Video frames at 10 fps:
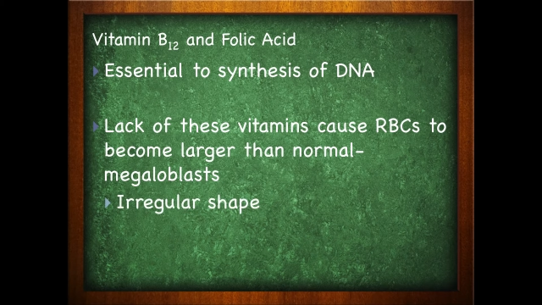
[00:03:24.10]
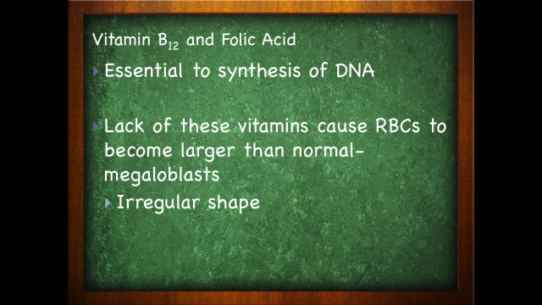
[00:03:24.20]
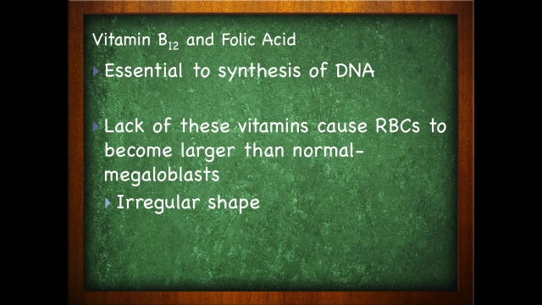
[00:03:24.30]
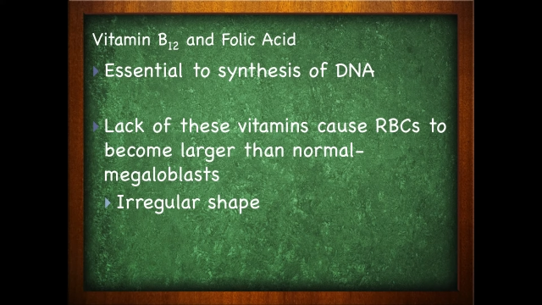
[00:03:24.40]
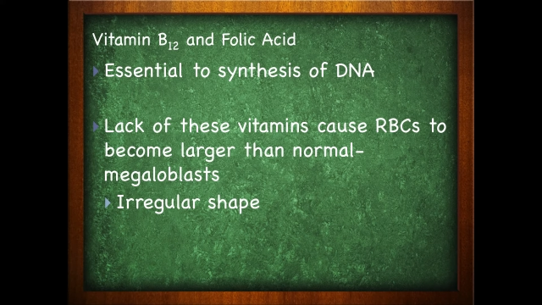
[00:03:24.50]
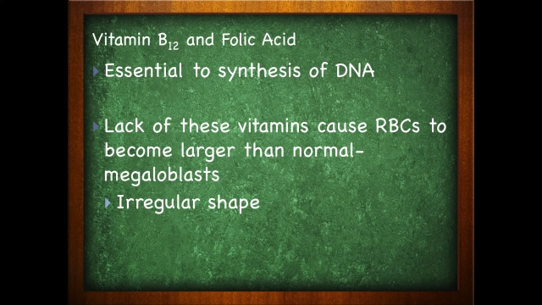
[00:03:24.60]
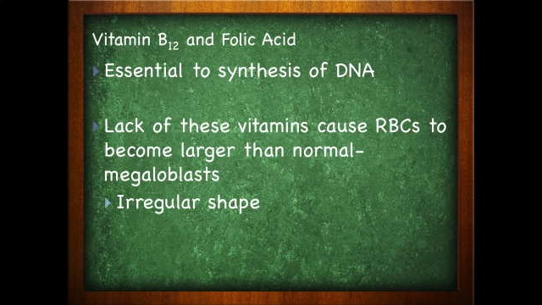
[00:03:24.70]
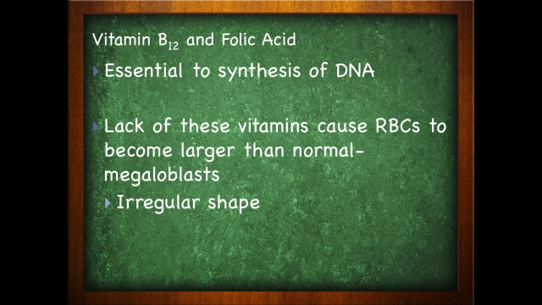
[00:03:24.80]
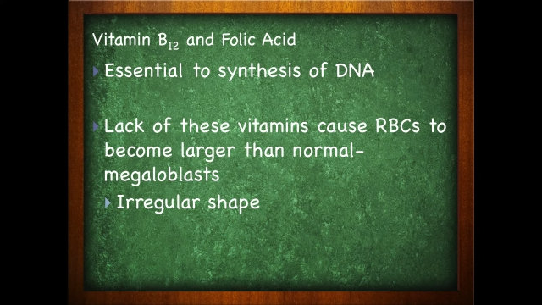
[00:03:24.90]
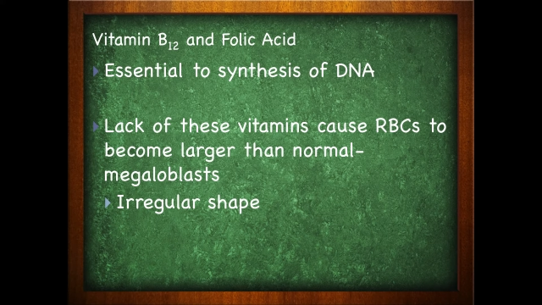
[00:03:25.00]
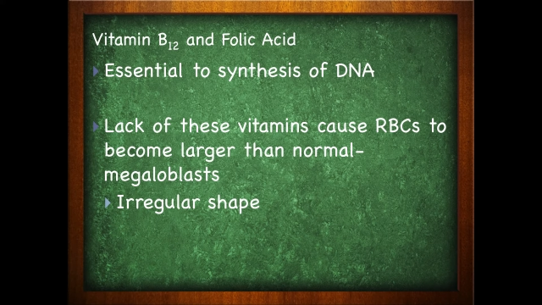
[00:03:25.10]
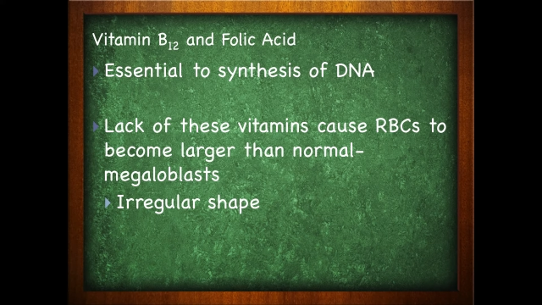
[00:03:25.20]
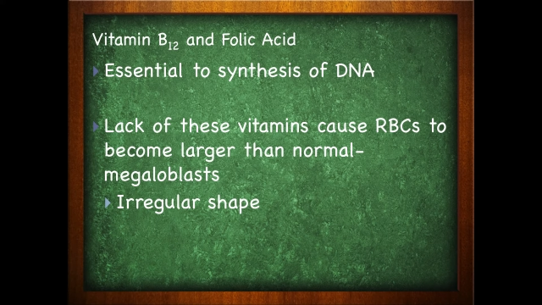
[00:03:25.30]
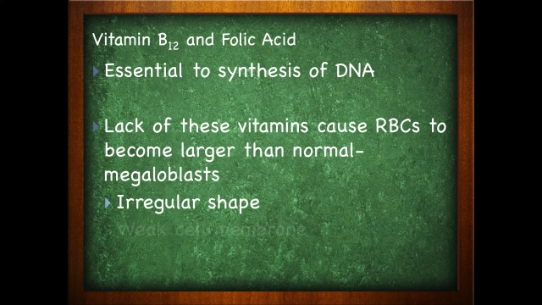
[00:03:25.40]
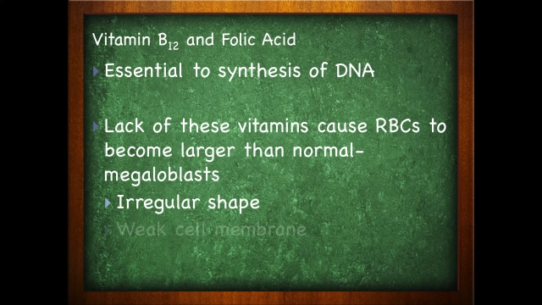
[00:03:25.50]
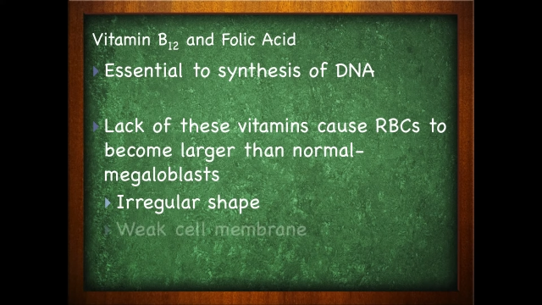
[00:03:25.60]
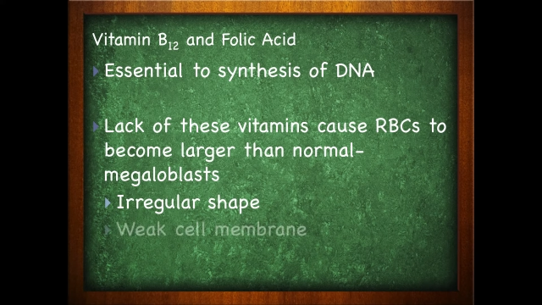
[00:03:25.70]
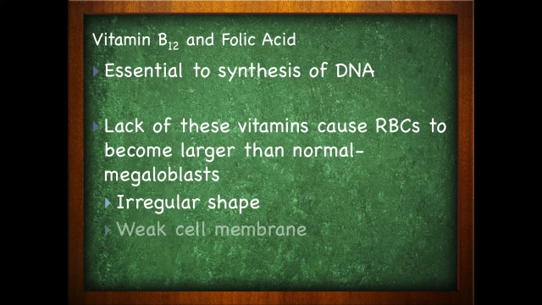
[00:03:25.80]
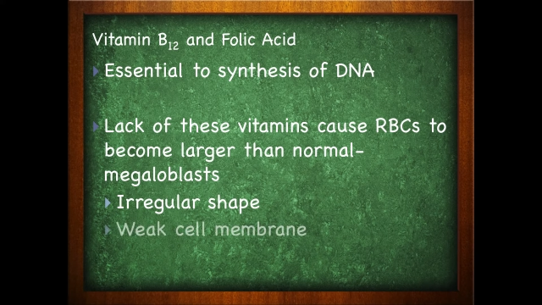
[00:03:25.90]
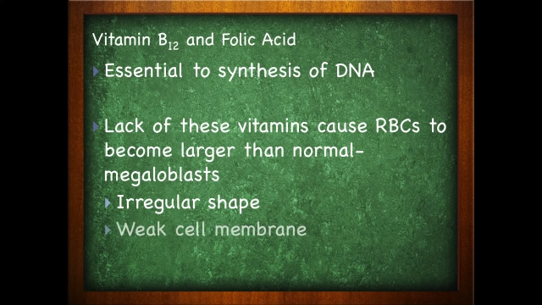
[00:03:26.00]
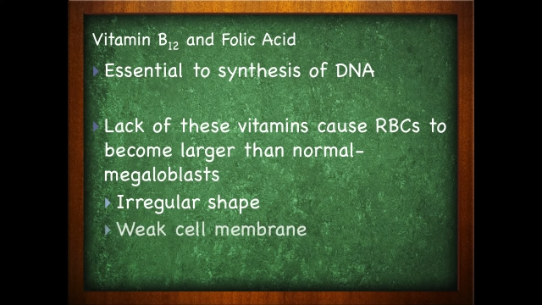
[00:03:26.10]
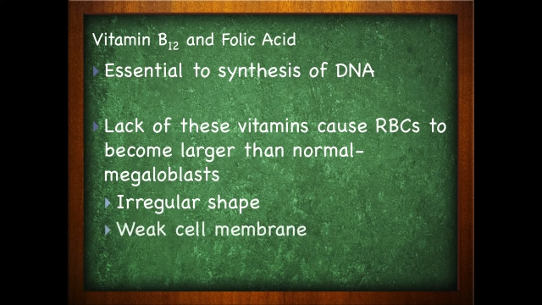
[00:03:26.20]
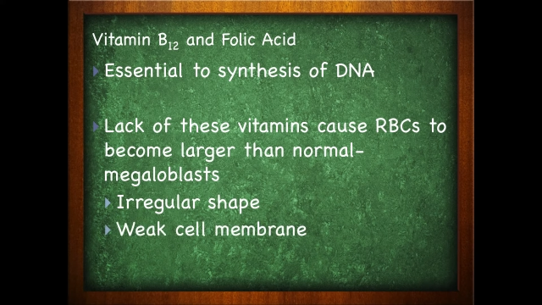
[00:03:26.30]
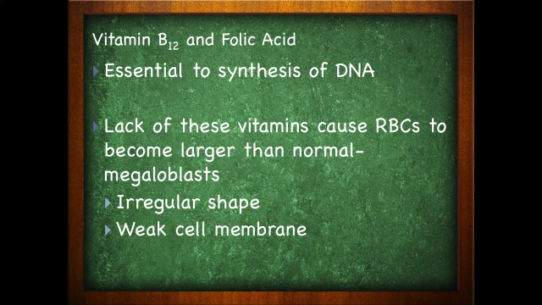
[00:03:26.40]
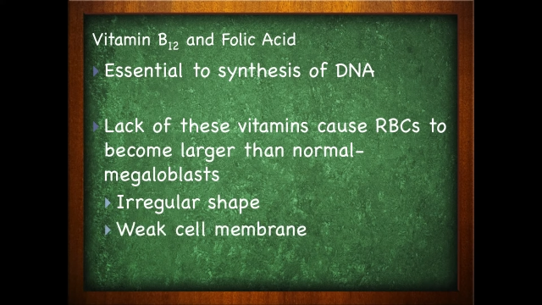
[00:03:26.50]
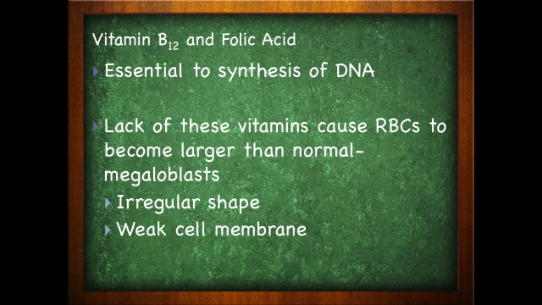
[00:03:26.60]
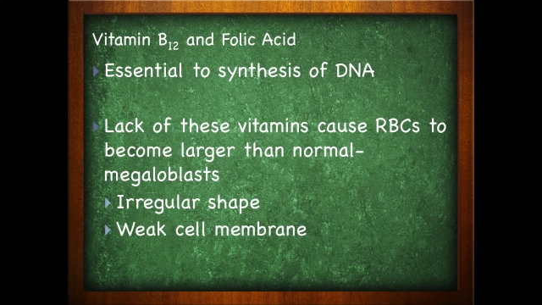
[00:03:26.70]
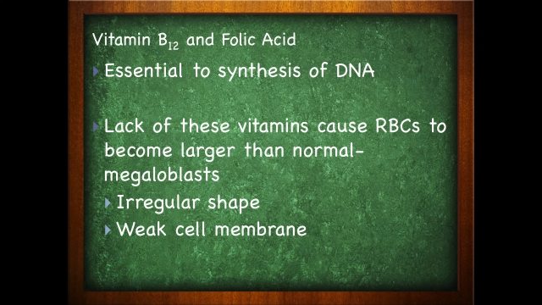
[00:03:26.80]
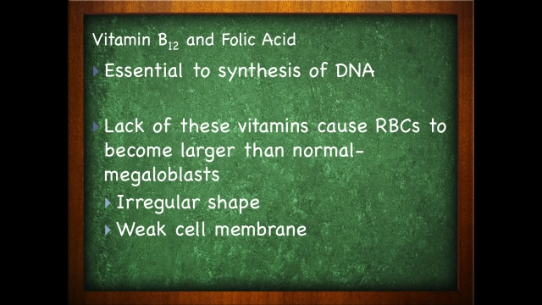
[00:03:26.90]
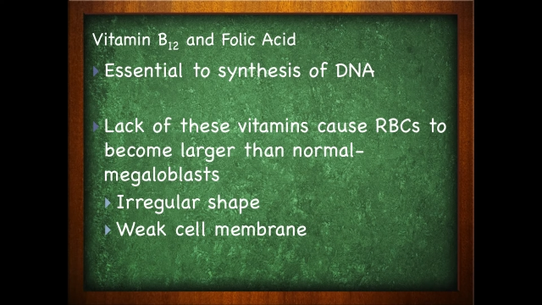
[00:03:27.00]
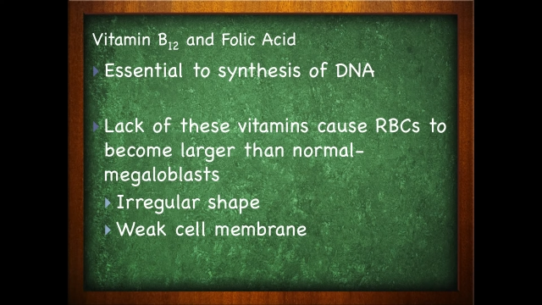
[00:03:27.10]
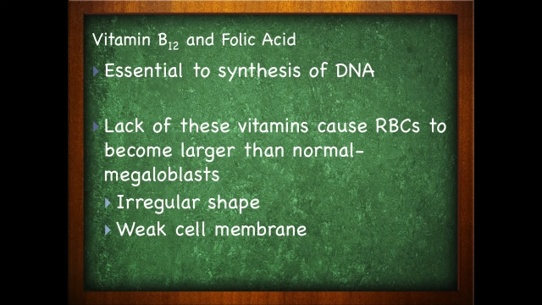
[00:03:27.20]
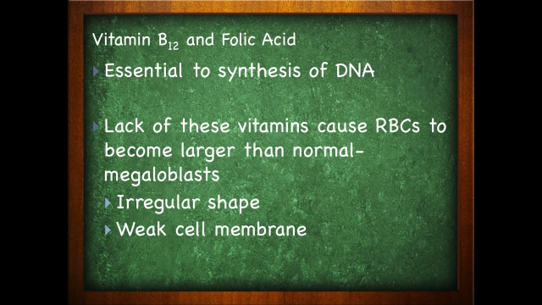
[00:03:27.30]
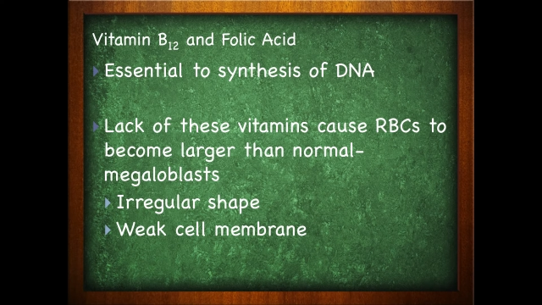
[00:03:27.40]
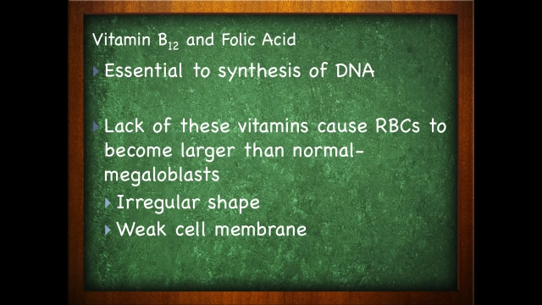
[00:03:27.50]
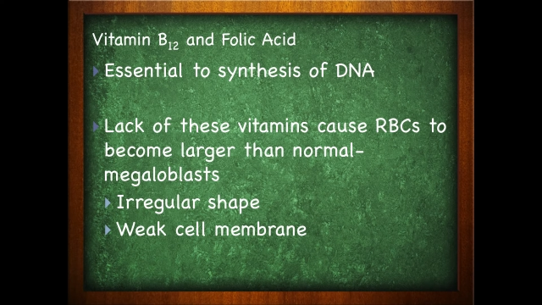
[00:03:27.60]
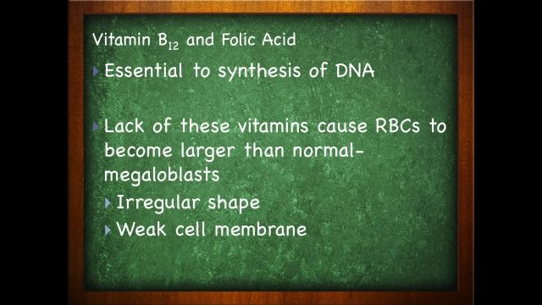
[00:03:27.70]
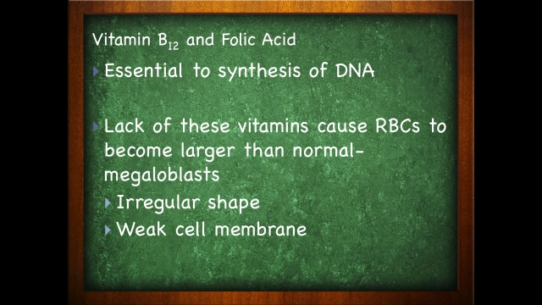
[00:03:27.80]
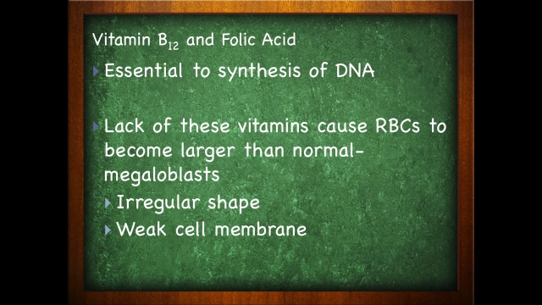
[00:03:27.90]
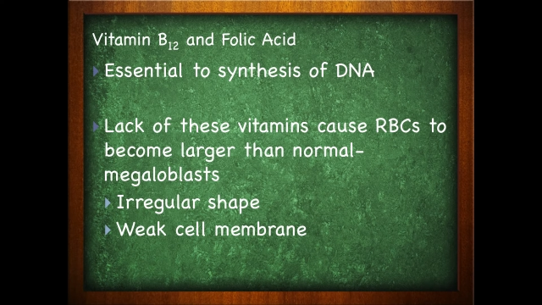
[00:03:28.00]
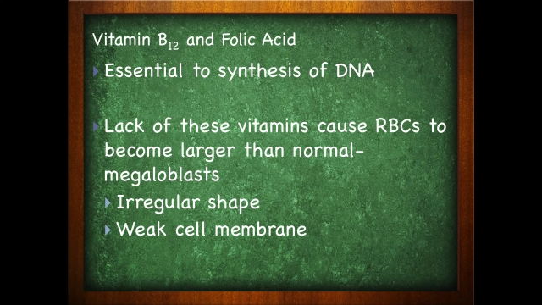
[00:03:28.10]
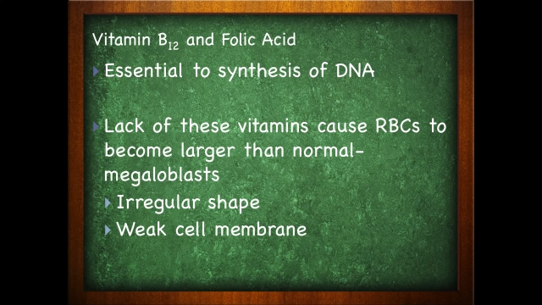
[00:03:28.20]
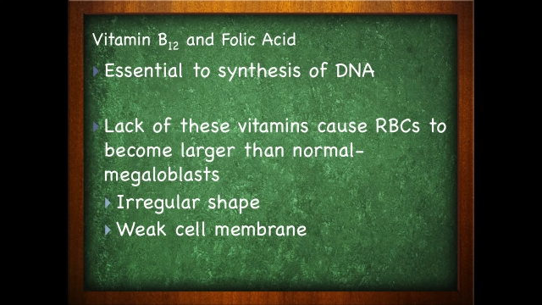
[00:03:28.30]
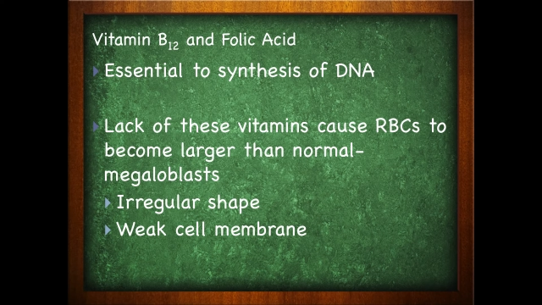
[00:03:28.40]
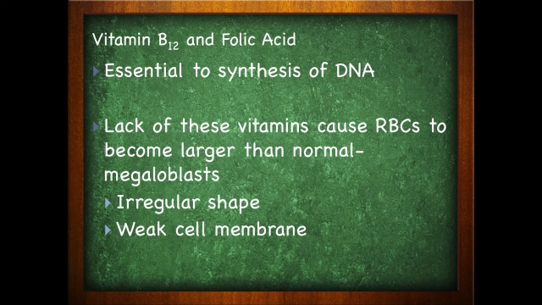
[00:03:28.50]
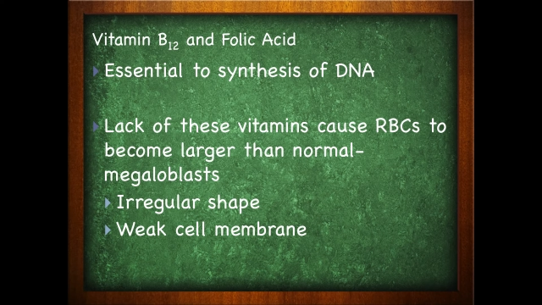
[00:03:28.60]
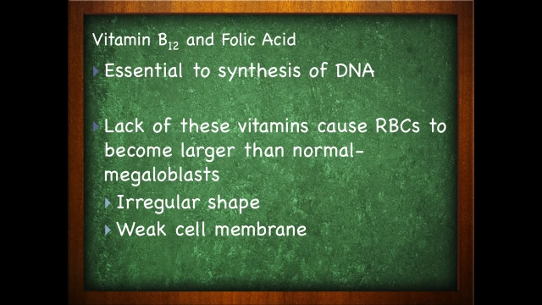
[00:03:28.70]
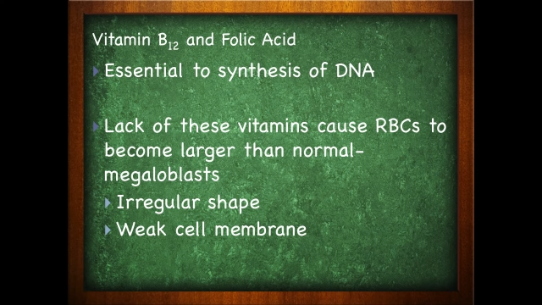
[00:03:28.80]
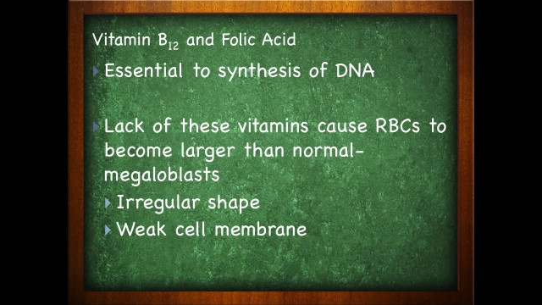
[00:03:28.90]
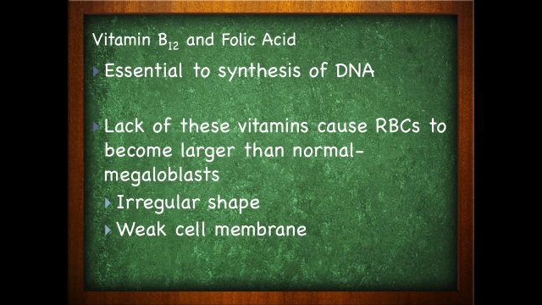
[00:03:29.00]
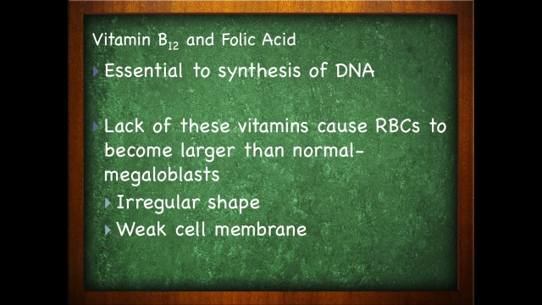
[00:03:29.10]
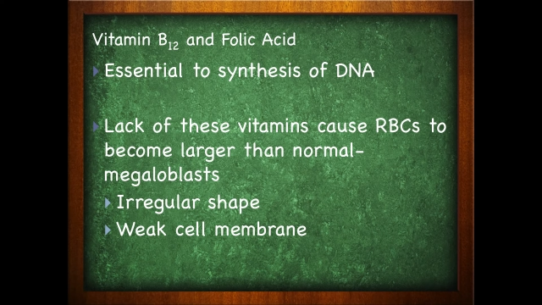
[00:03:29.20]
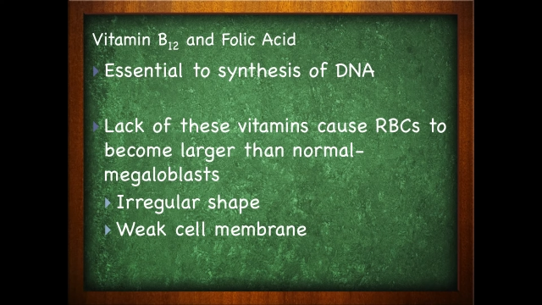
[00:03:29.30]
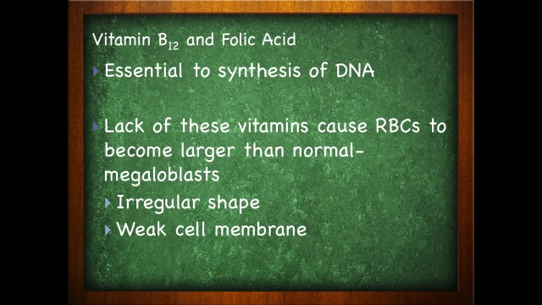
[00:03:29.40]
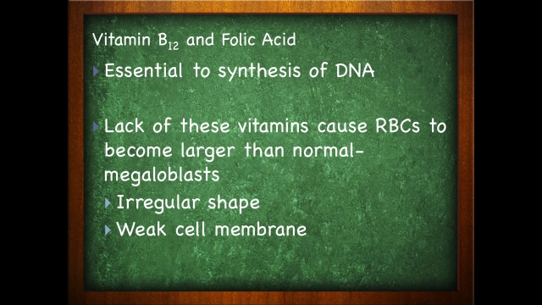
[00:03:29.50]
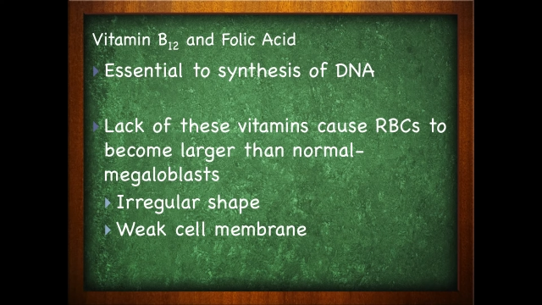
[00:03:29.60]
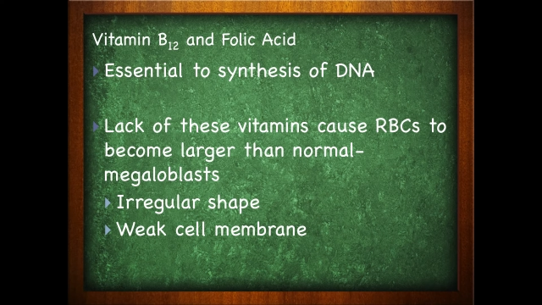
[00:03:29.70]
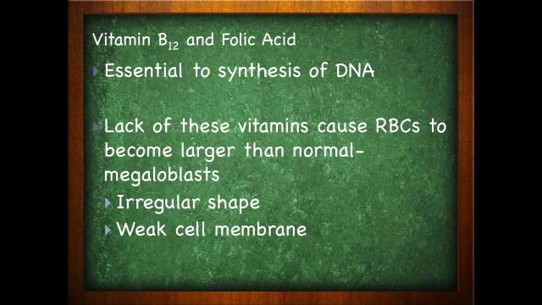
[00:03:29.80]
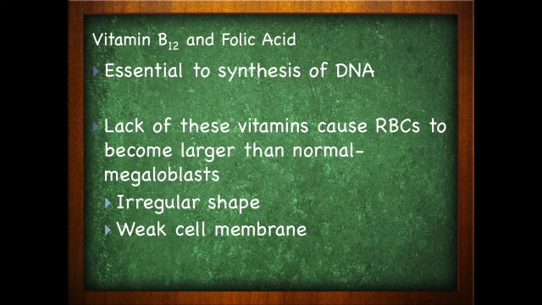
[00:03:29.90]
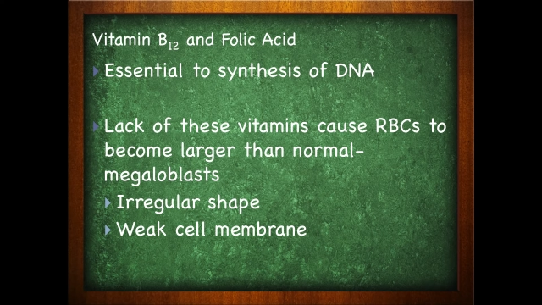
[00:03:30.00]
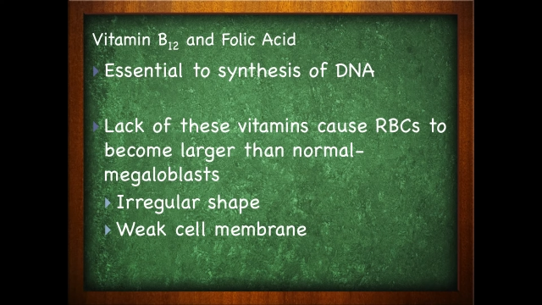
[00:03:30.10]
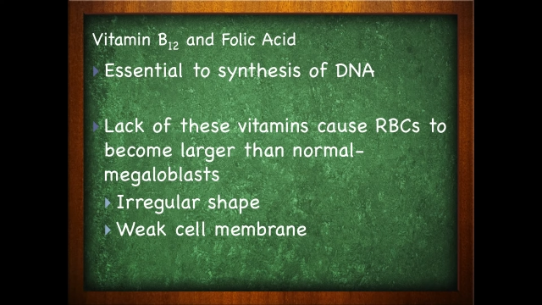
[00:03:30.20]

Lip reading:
(no speaker visible)